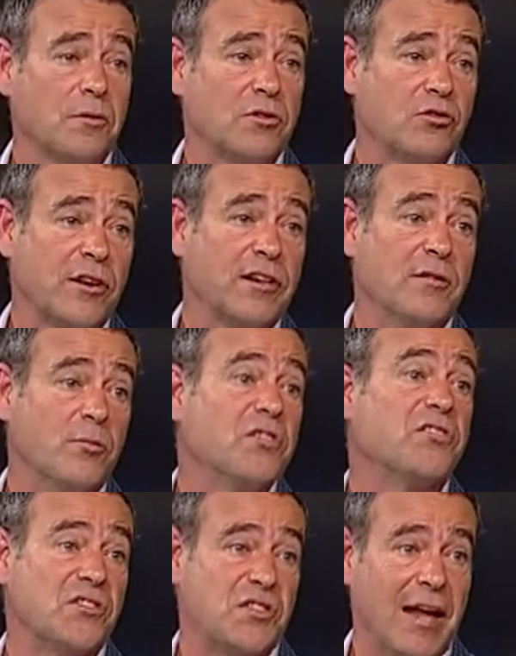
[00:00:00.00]
Treated them with
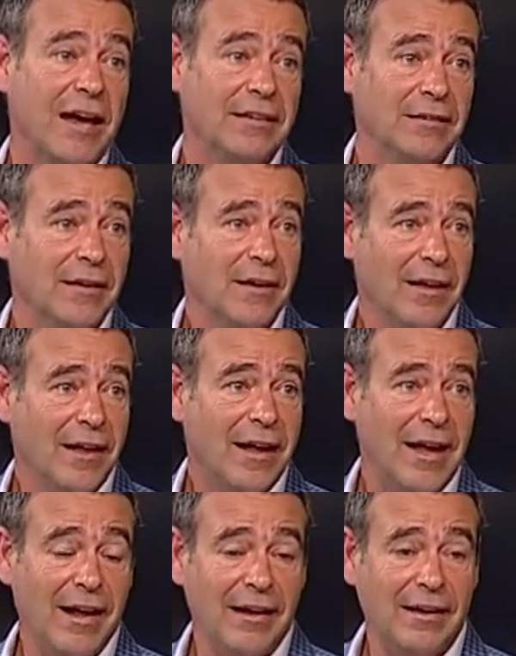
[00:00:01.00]
disdain,
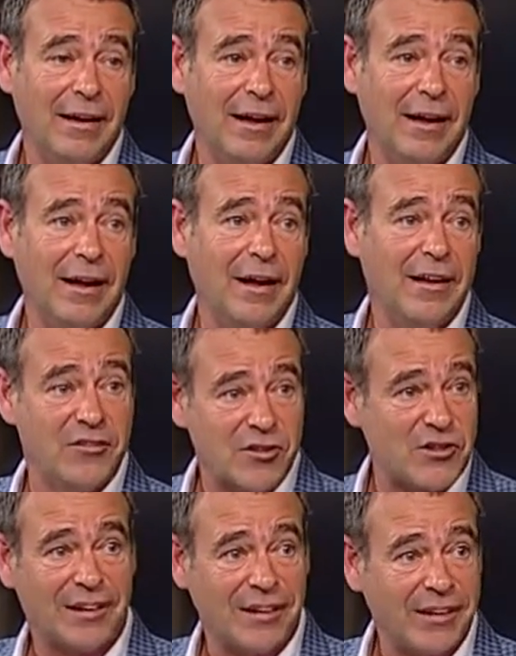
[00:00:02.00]
and
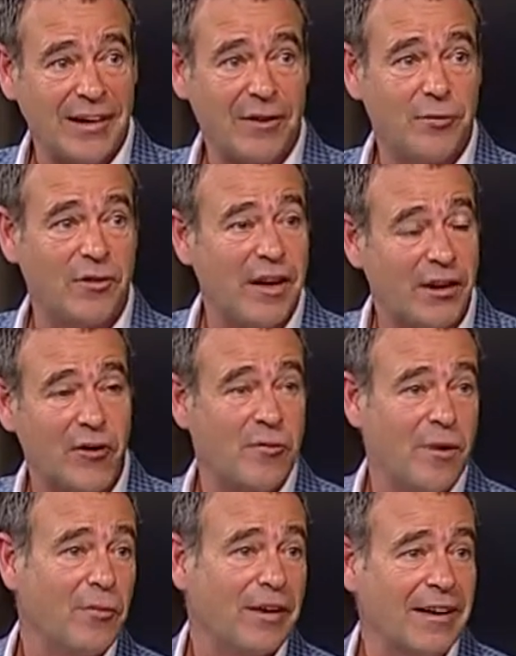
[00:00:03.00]
interestingly enough, we've had a Group
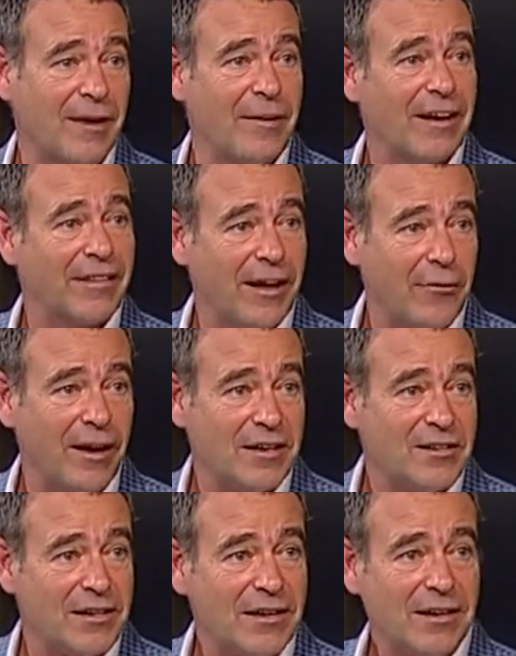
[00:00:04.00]
1 winner come out of that
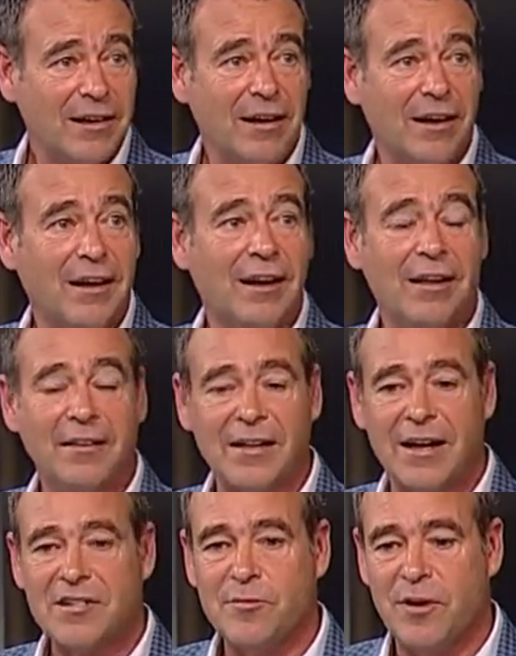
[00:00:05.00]
race, the
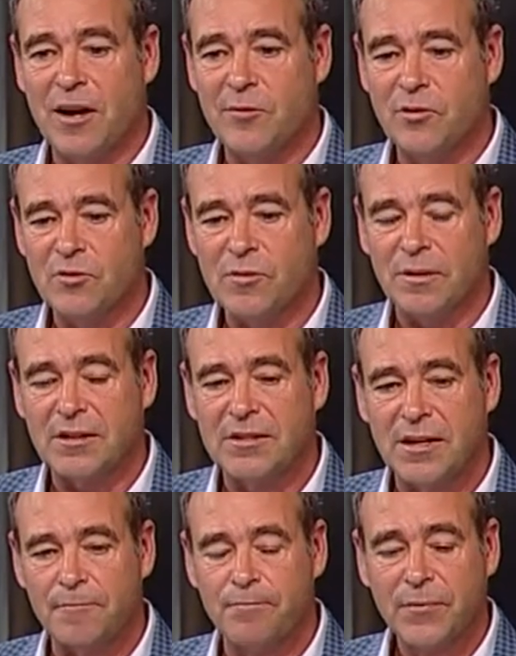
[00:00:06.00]
Darcy Brahma horse, but.
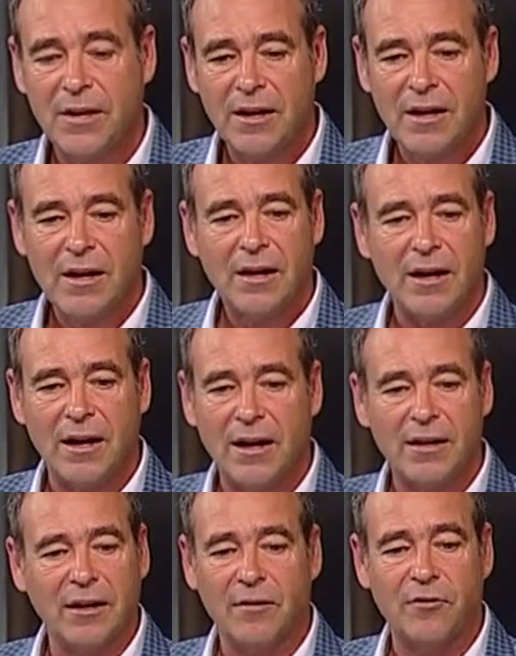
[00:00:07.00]

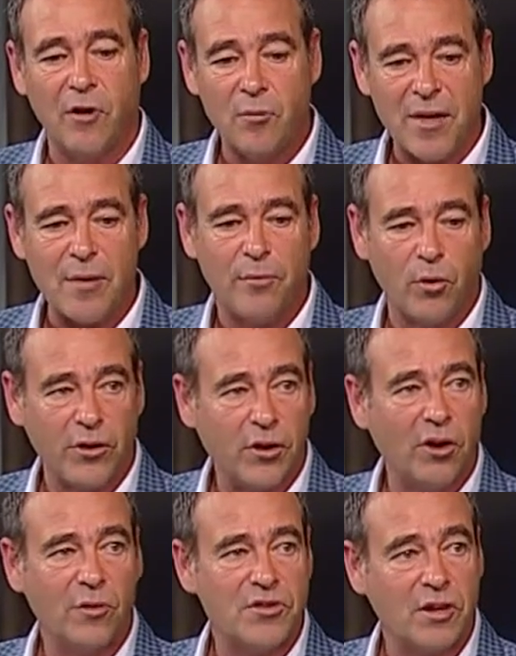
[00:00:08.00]
You know, from that point
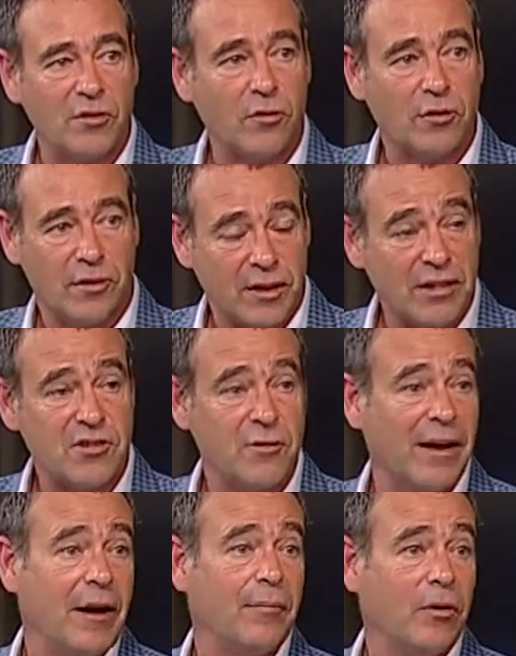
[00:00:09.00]
onwards, I thought that then his
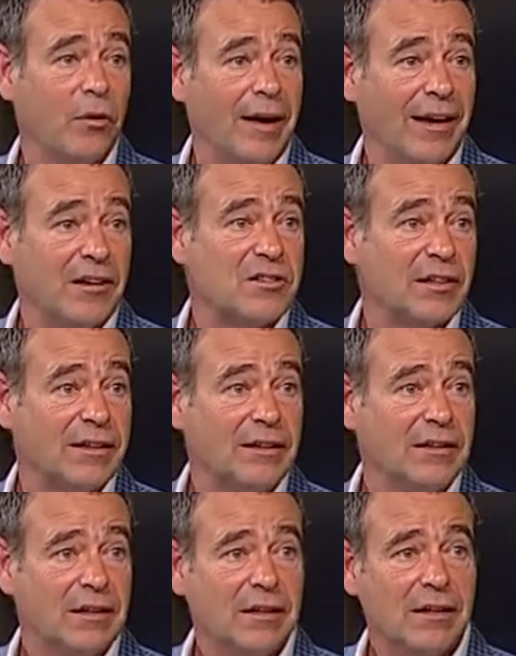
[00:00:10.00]
run up in Ellerslie
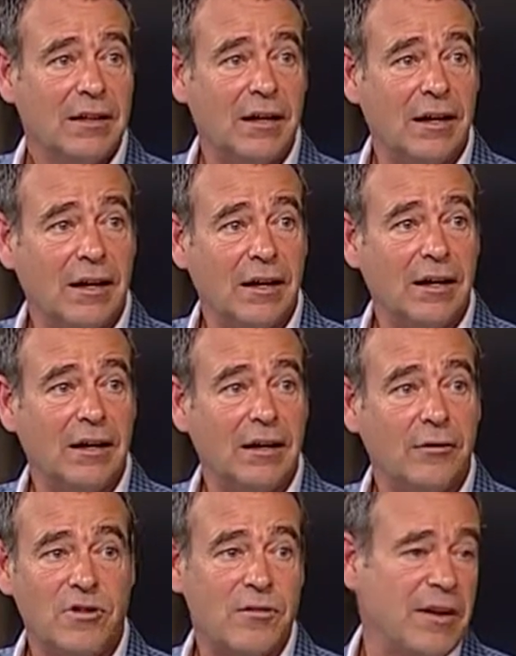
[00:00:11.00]

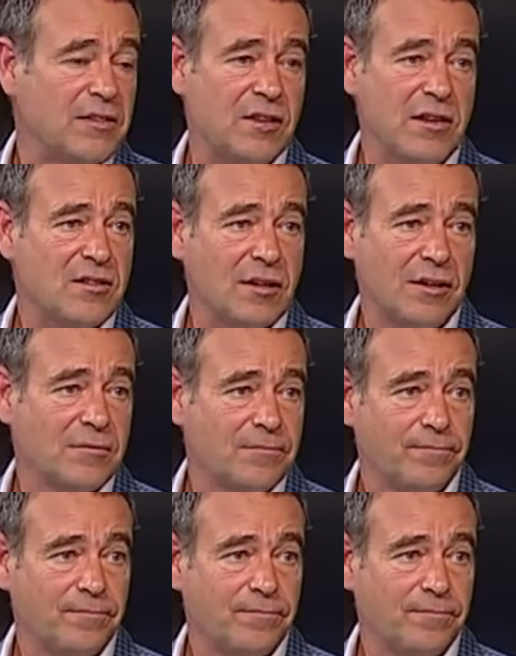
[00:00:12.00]
was fantastic.